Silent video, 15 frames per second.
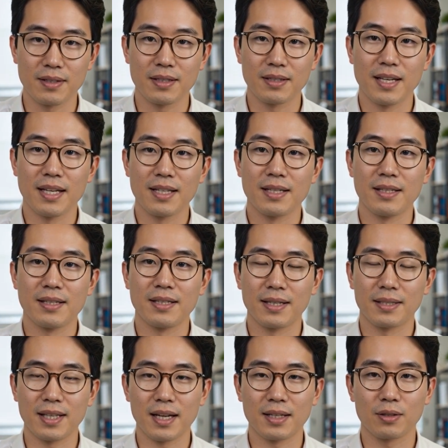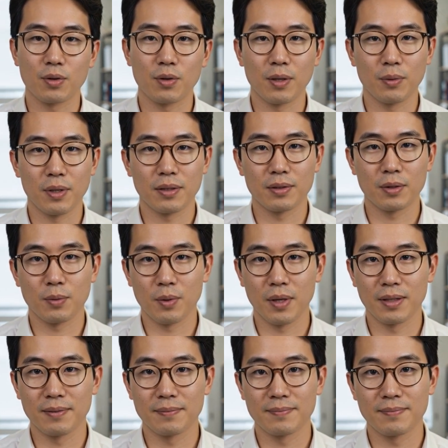Cite Index 21-1.